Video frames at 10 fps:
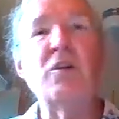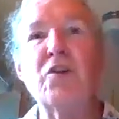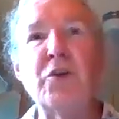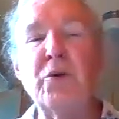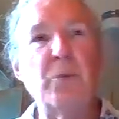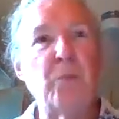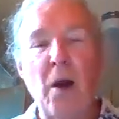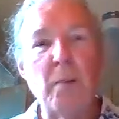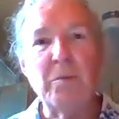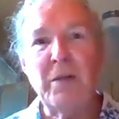to
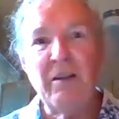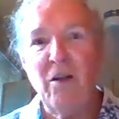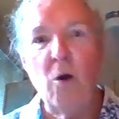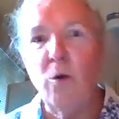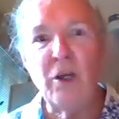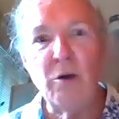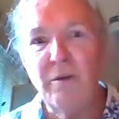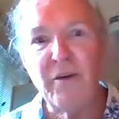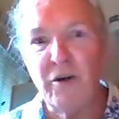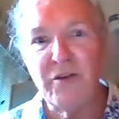probably the whole
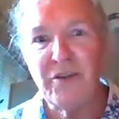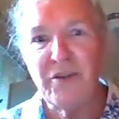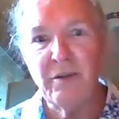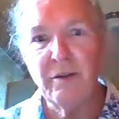universe,